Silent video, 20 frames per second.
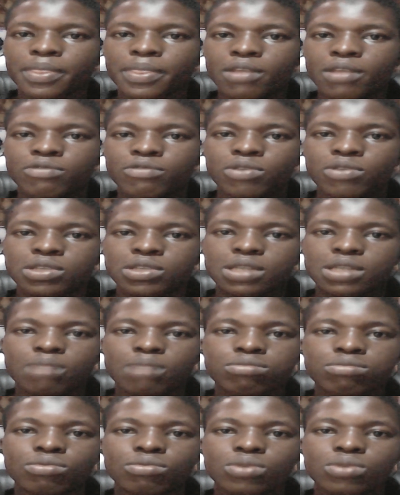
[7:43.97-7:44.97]
For
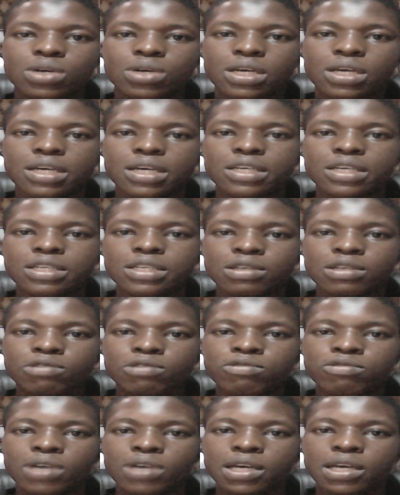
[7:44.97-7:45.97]
example, if
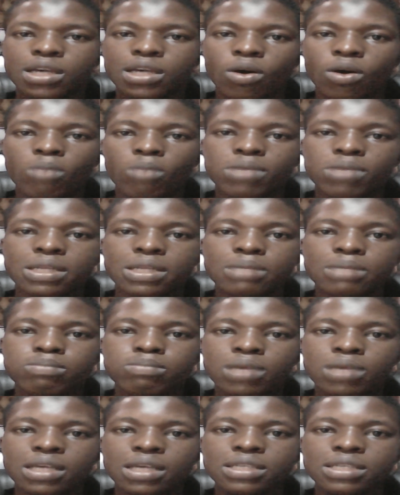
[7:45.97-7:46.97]
a company
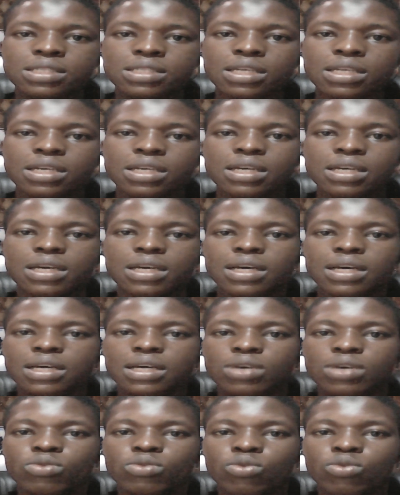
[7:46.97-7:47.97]
pays
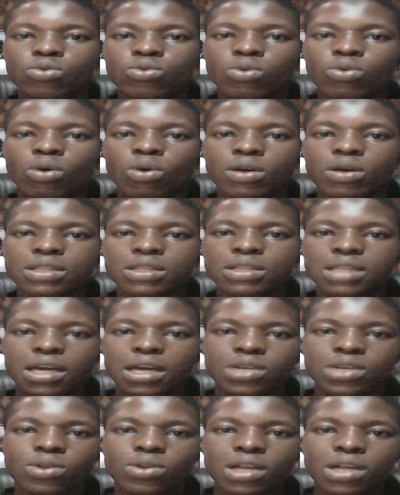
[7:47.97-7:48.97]
Google
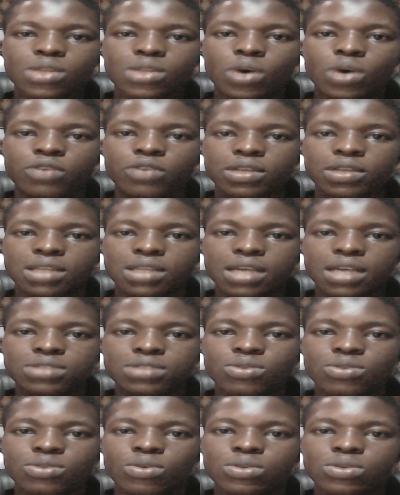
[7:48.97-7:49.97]
$10 to advertise
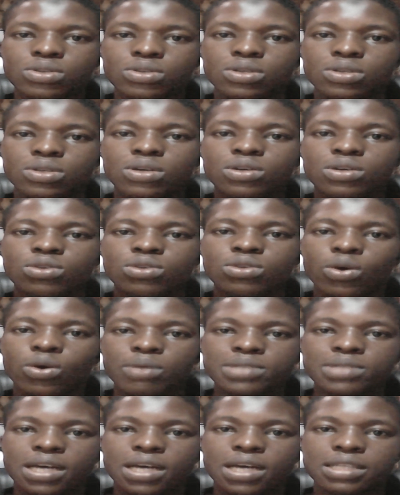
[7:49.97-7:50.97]
on your
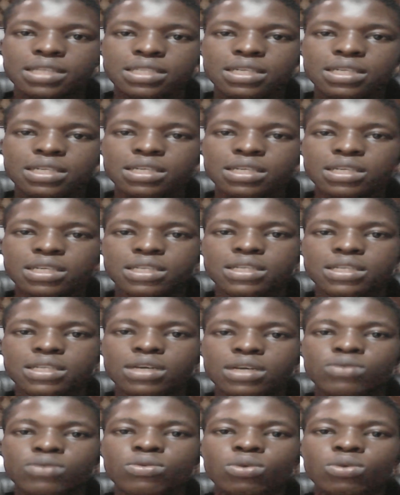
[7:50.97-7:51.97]
website, then
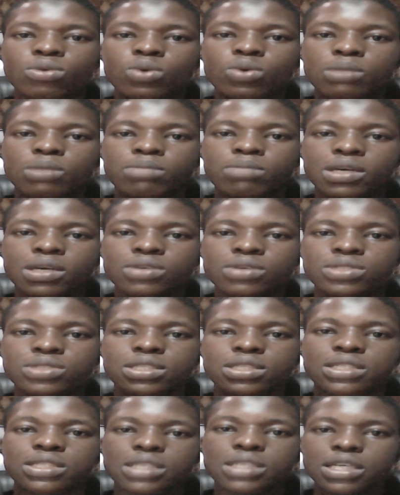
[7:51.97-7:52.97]
Google will pay you
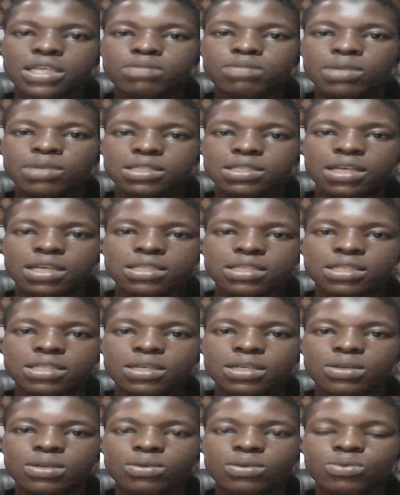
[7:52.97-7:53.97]
68%,
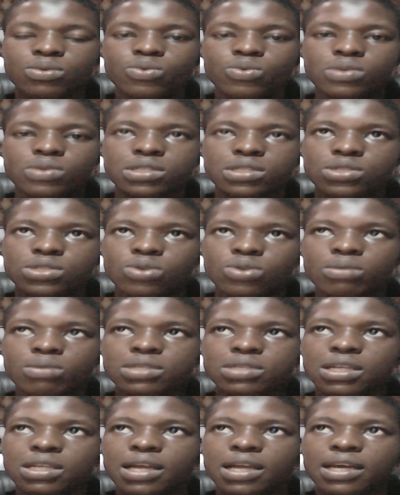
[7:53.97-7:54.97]
which is something
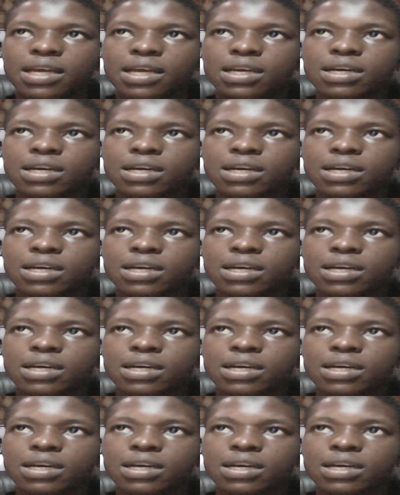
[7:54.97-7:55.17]
like